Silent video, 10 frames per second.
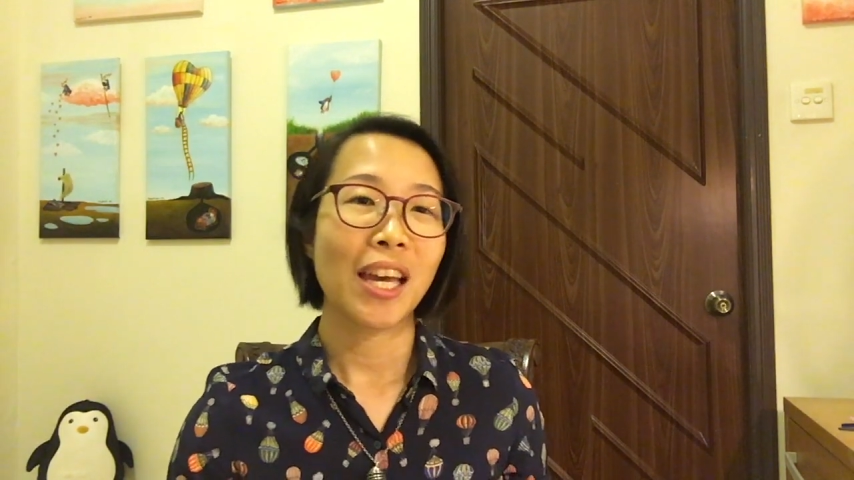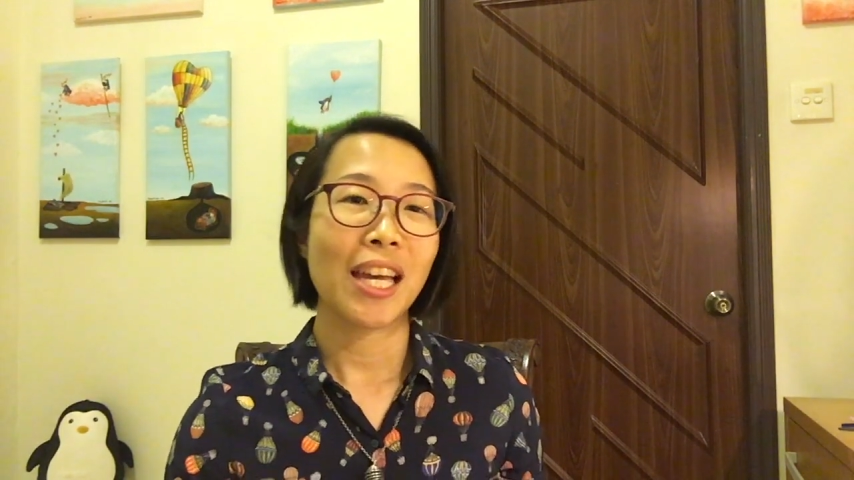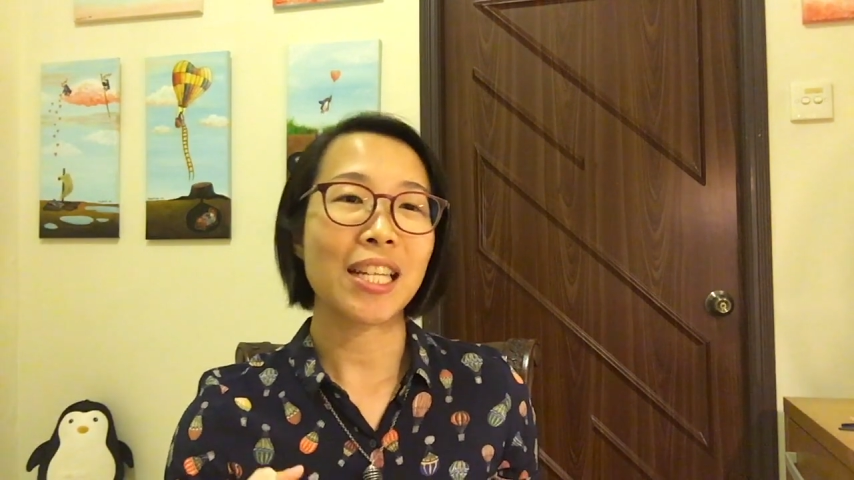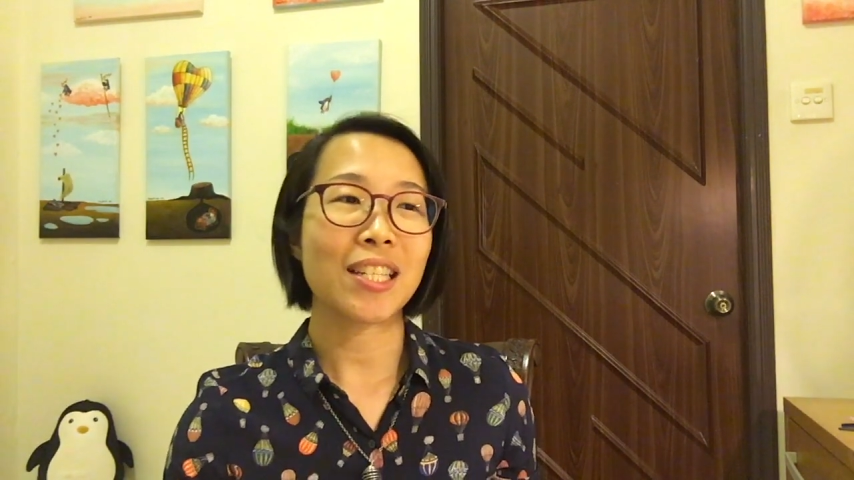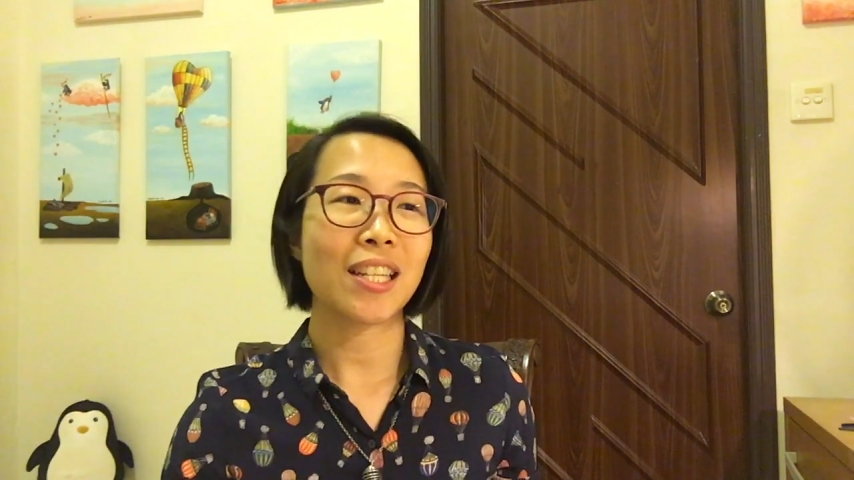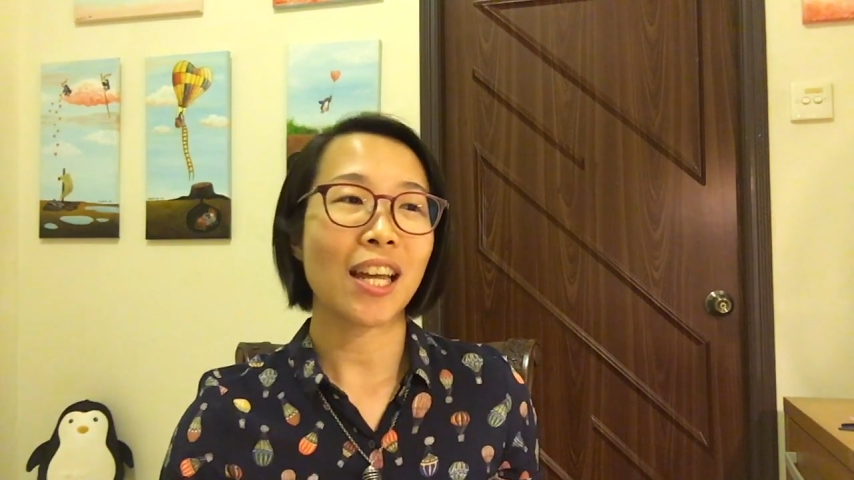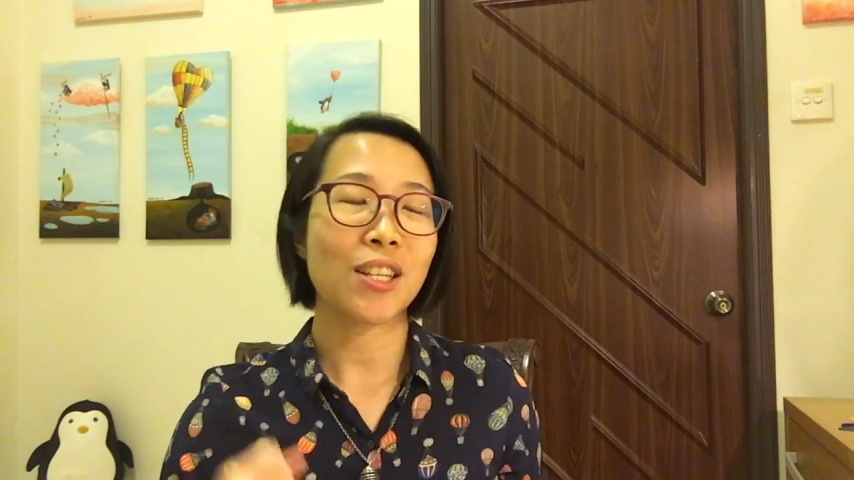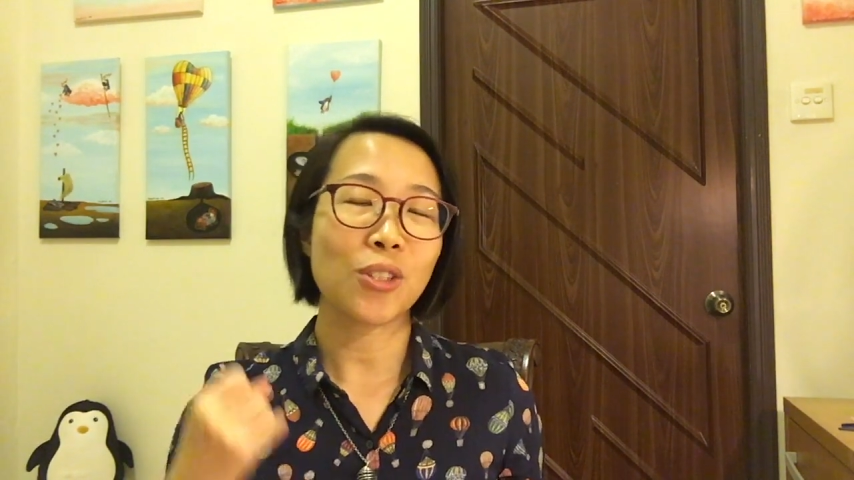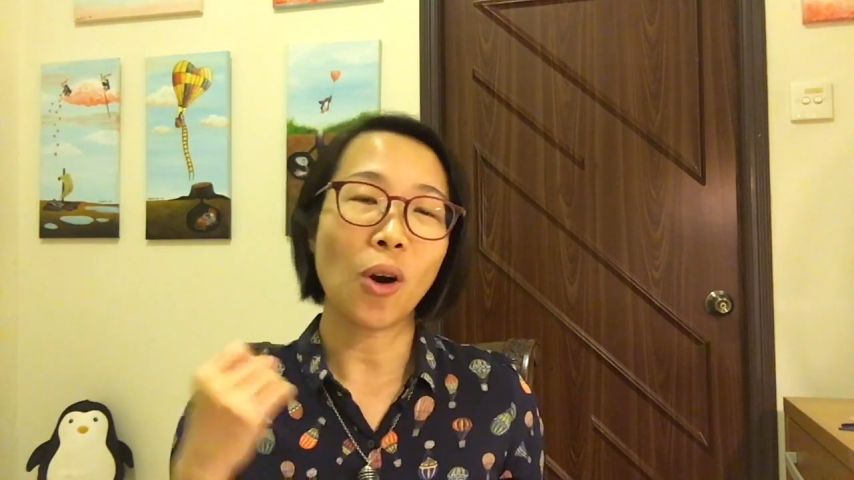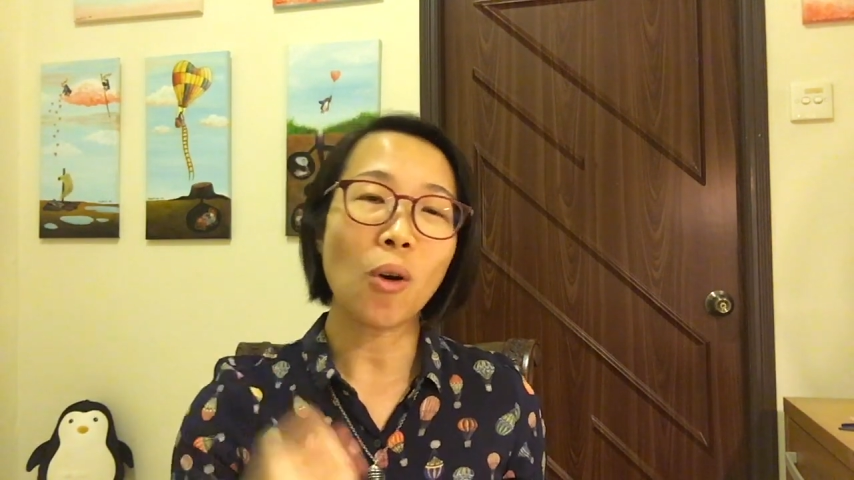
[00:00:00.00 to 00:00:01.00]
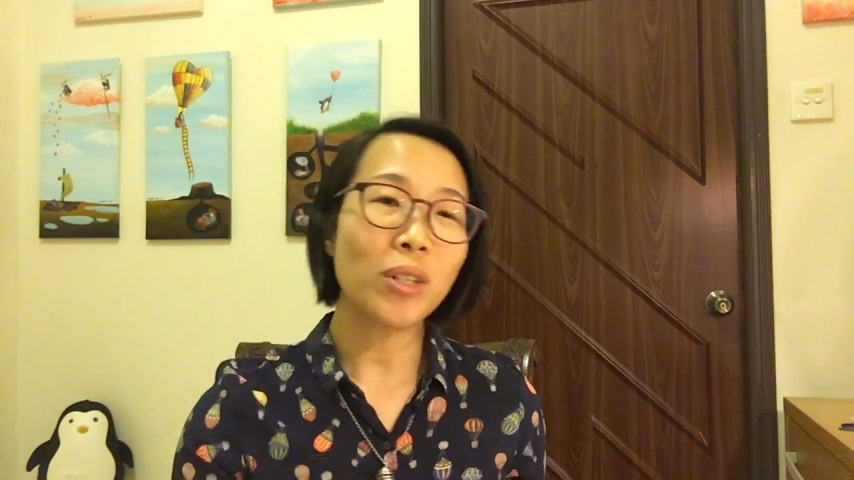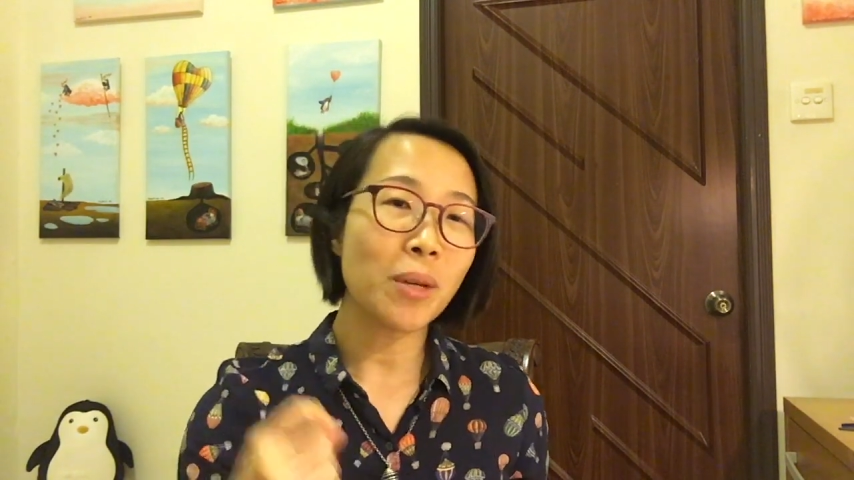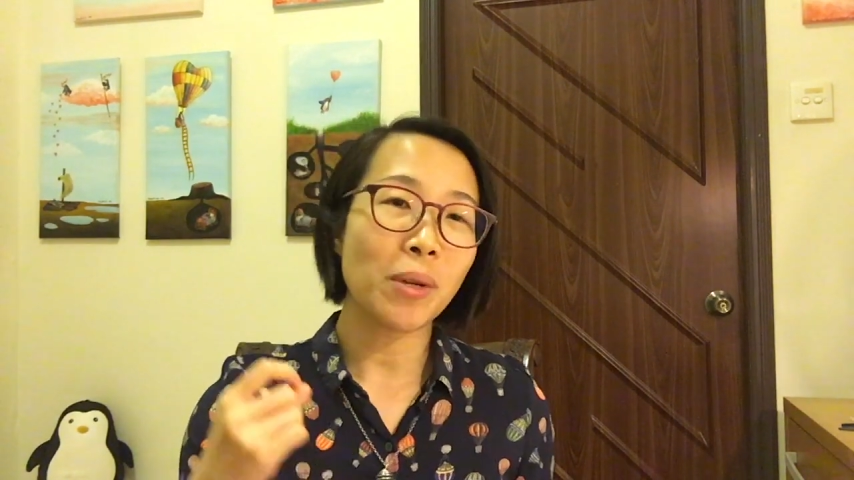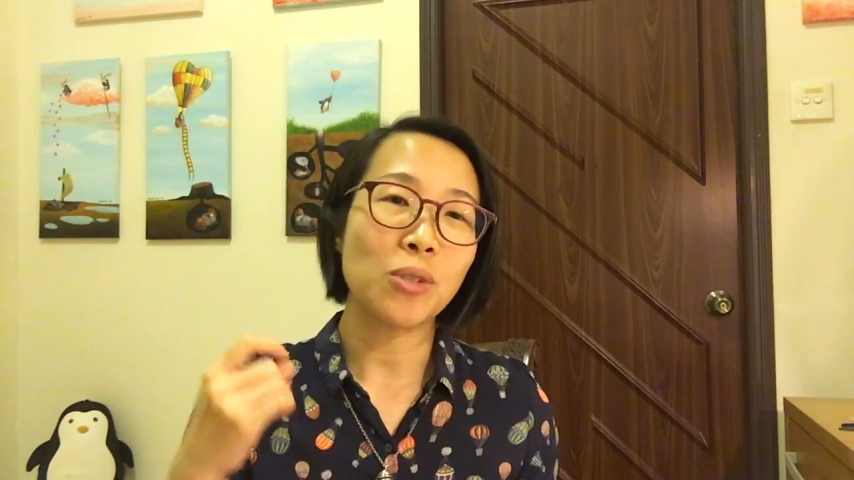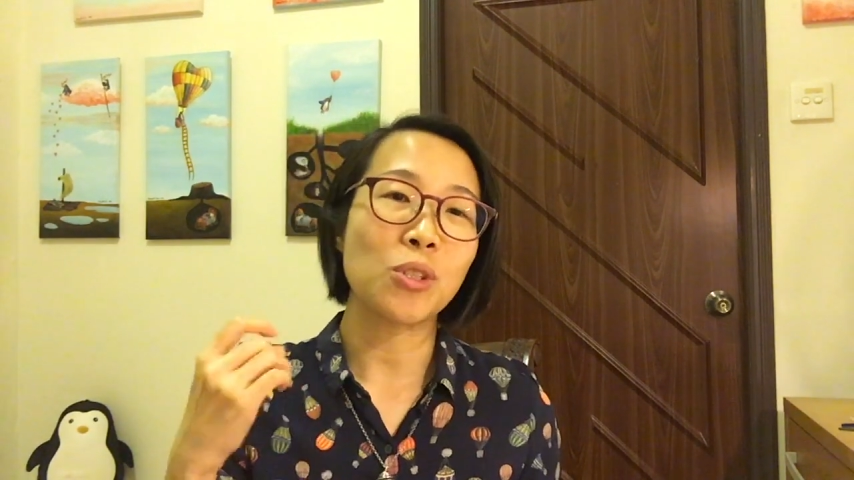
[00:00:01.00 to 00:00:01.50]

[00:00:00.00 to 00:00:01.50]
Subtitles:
is that it's only when